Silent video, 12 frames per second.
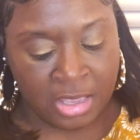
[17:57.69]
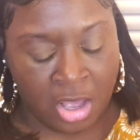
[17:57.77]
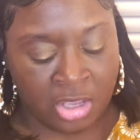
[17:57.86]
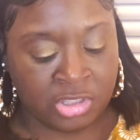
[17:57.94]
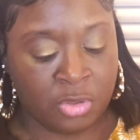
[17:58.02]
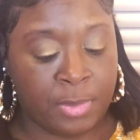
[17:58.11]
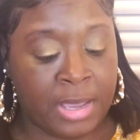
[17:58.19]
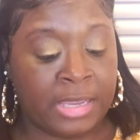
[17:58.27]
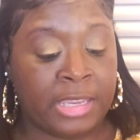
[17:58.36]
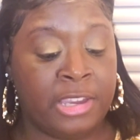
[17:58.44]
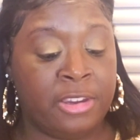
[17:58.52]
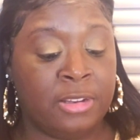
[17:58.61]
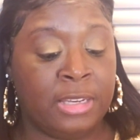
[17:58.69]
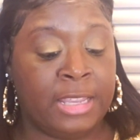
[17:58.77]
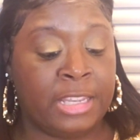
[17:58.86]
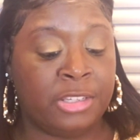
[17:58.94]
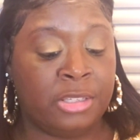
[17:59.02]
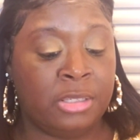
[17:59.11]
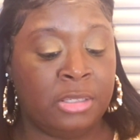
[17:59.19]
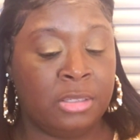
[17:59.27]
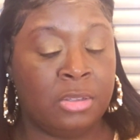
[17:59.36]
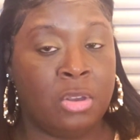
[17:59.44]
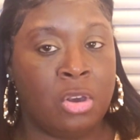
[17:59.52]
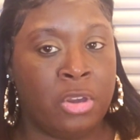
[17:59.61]
also by Carolina
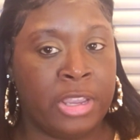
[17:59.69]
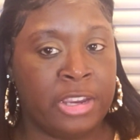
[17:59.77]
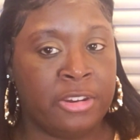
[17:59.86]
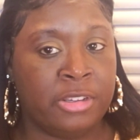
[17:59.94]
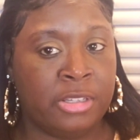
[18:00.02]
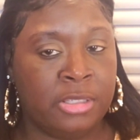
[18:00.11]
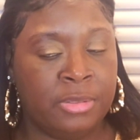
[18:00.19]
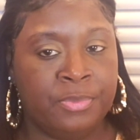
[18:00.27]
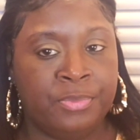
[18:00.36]
O'Hara.